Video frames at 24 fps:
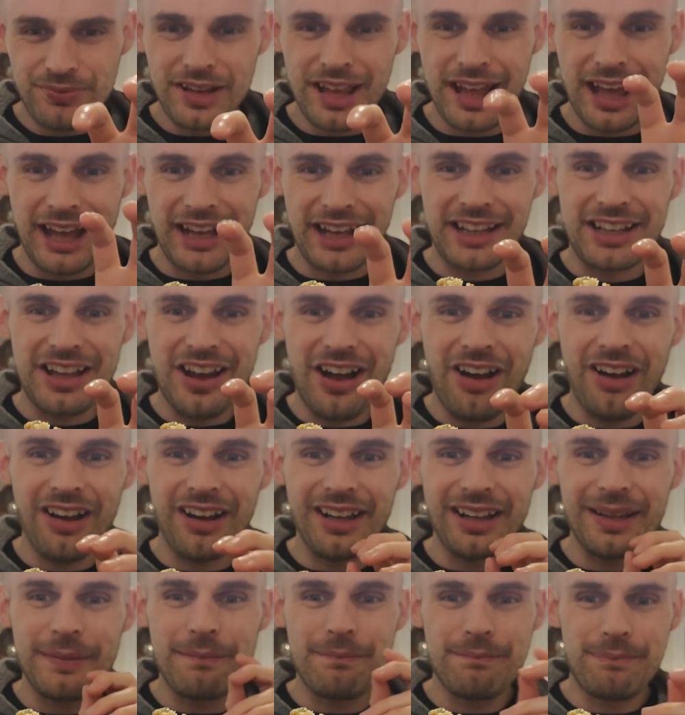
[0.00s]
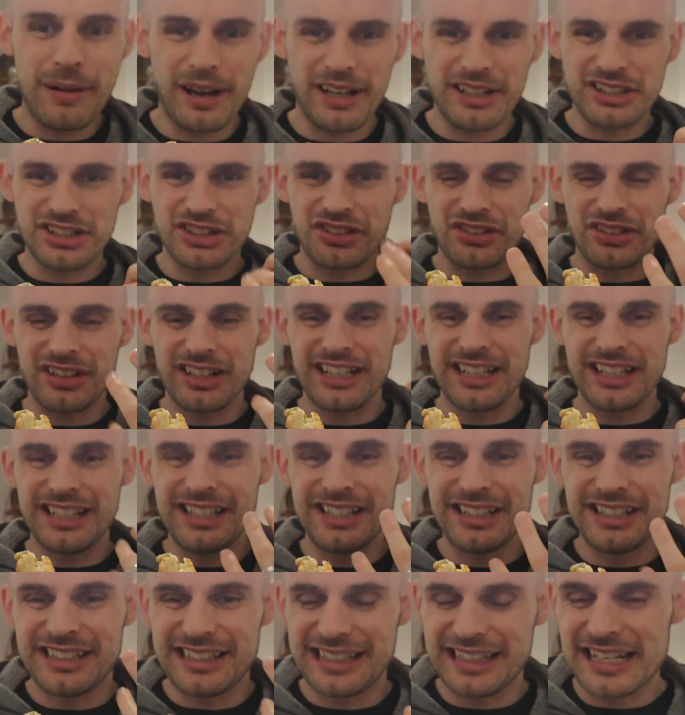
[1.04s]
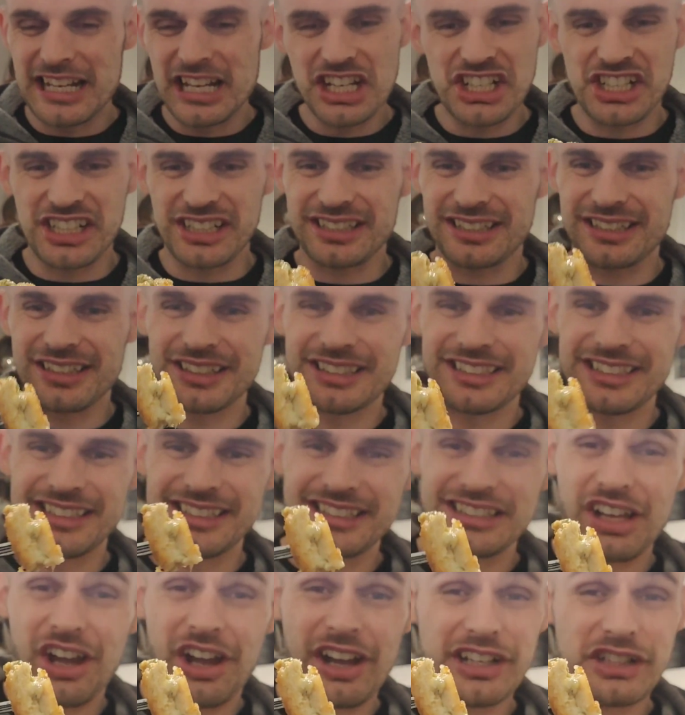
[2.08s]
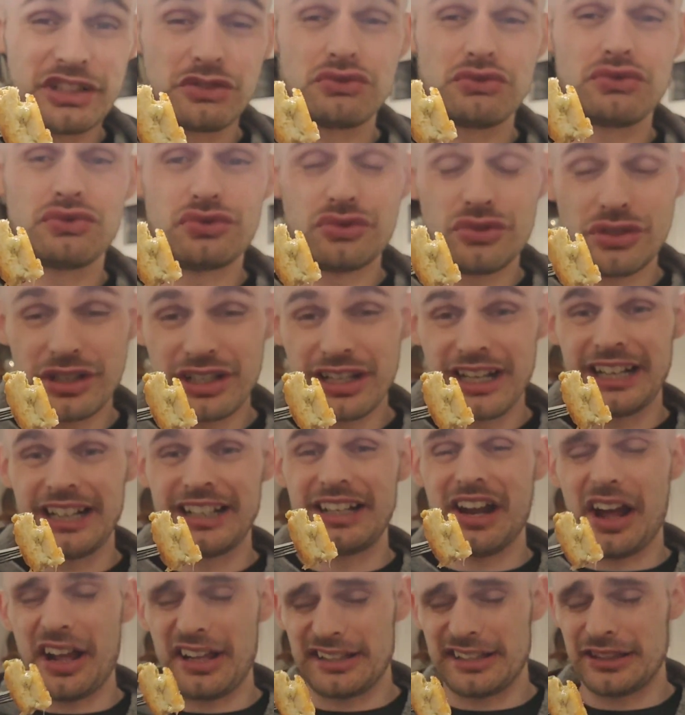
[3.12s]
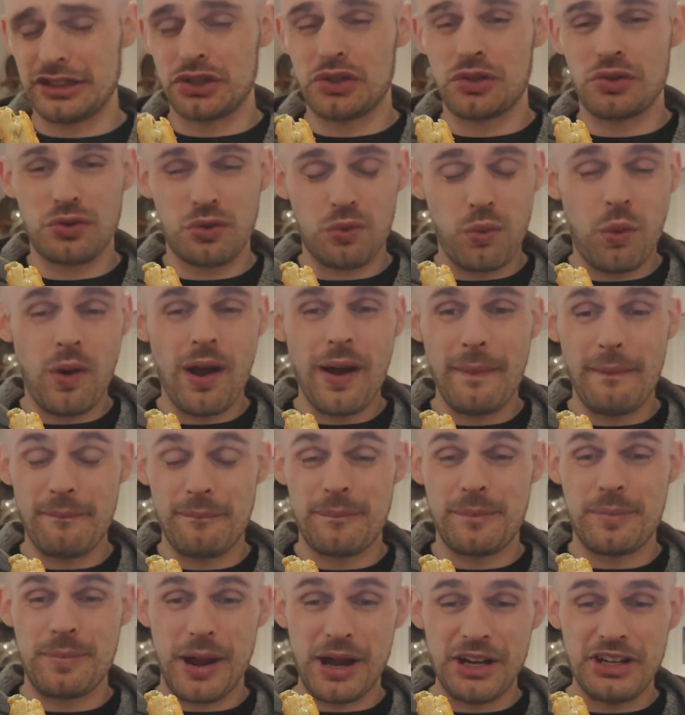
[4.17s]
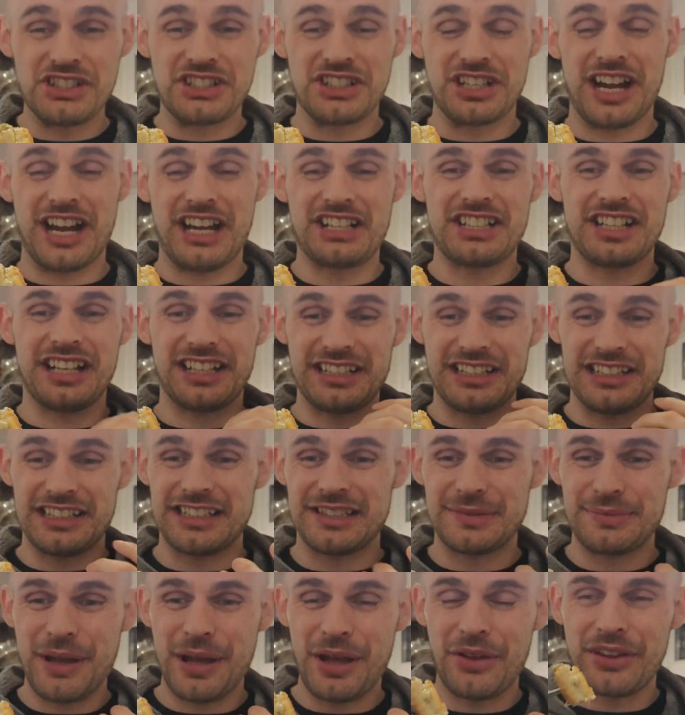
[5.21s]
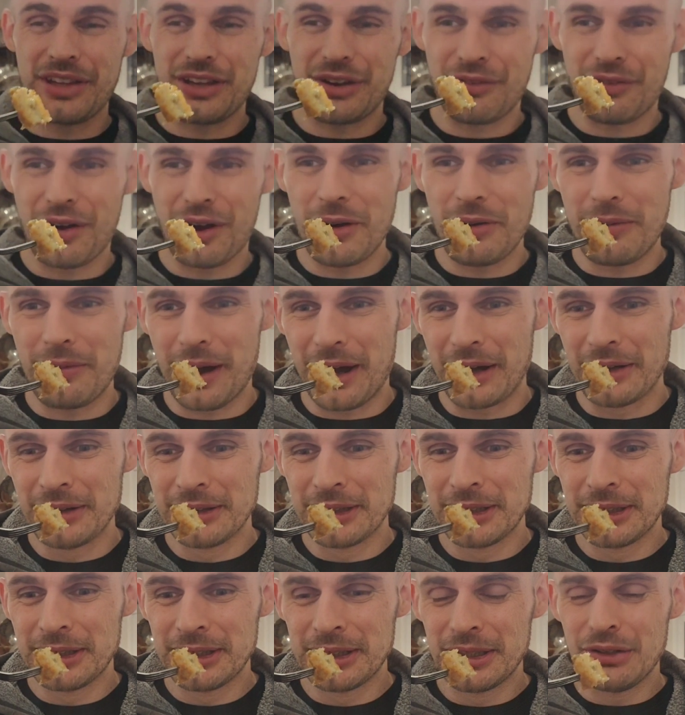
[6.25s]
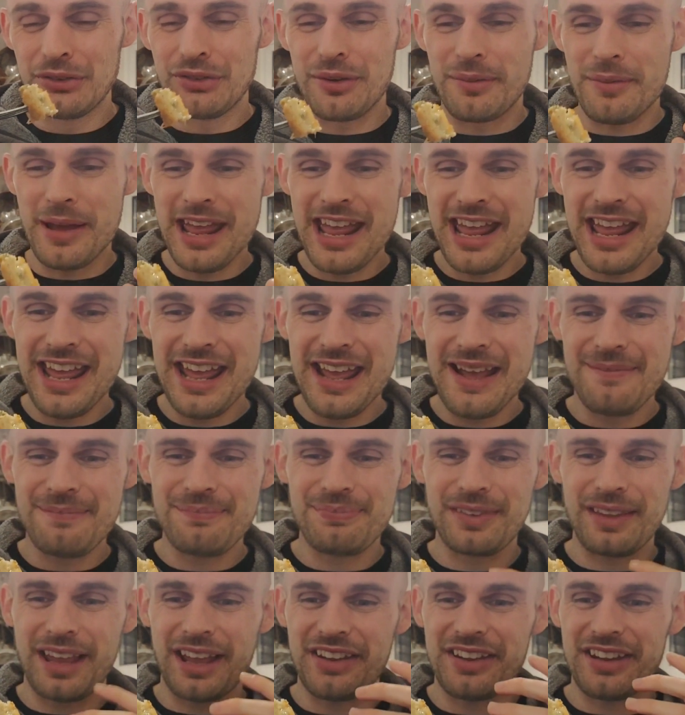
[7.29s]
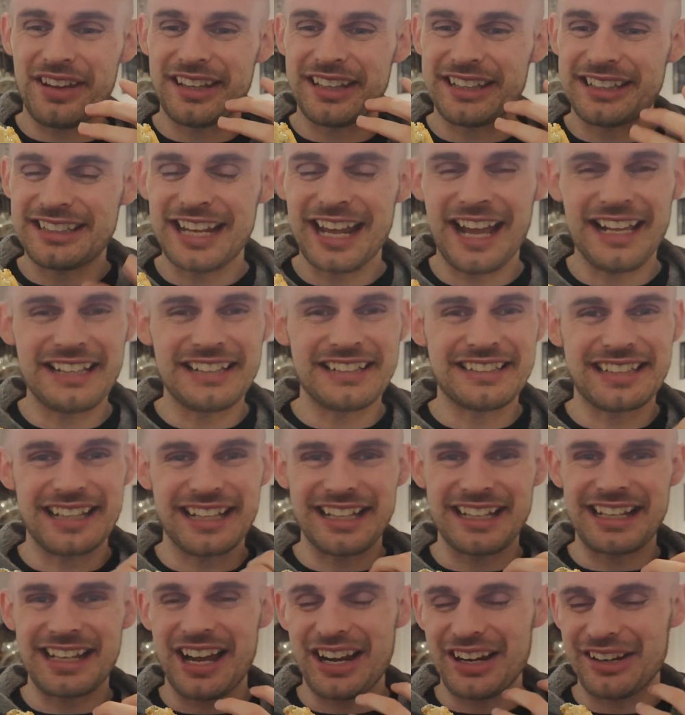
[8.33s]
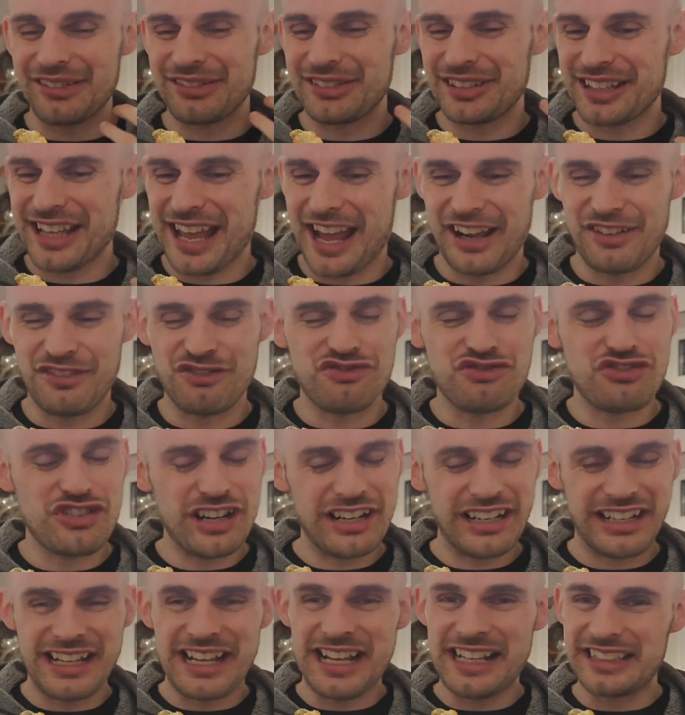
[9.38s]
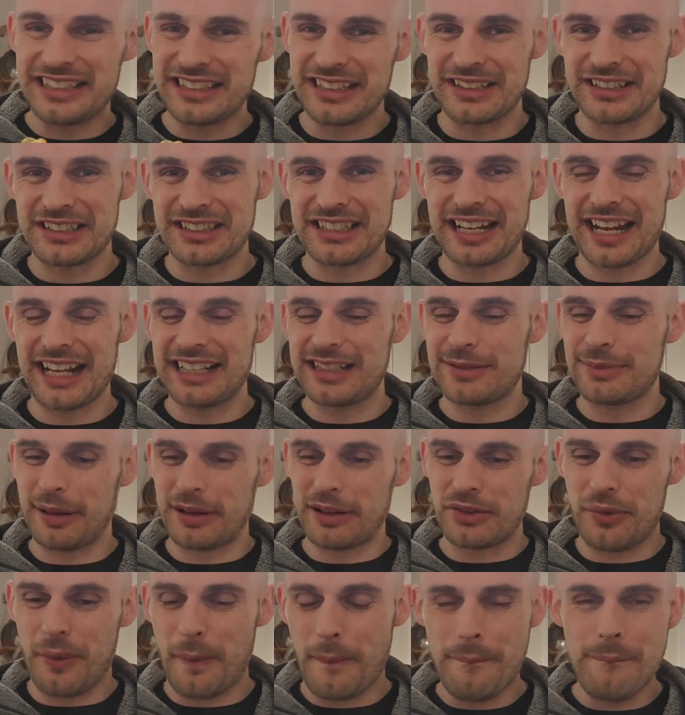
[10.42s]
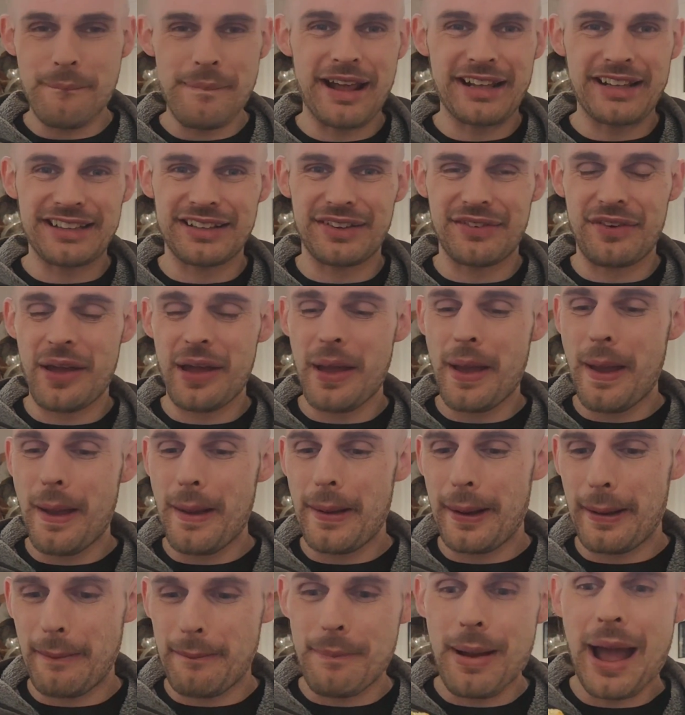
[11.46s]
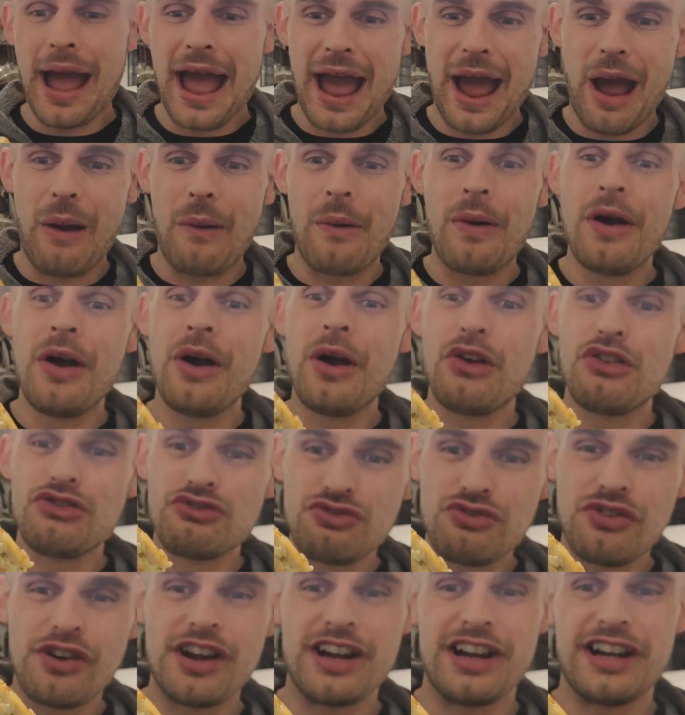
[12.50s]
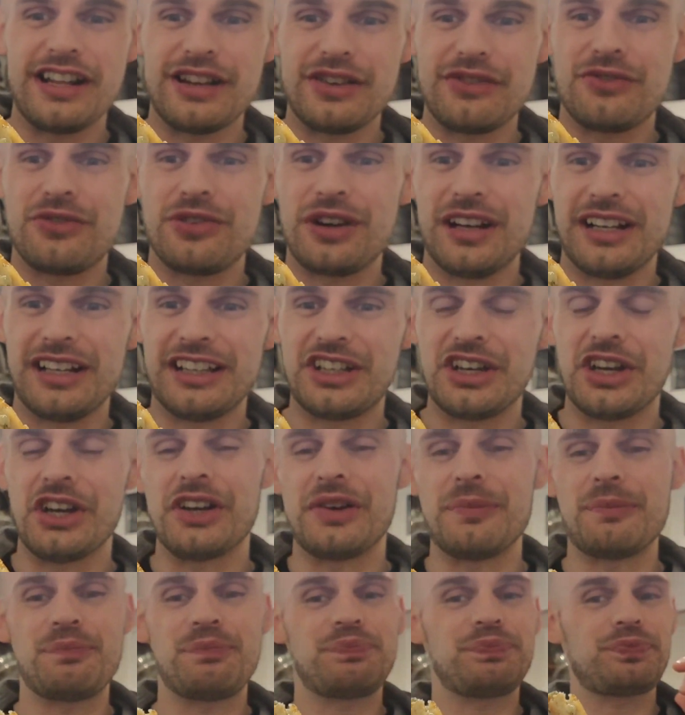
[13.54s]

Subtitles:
That garlic, buttery deliciousness inside is really nice. It's quite pungent actually. I can smell the aroma from here, and then the taste, it kind of, yeah, it really hits your taste buds with a massive pow. Really, really good.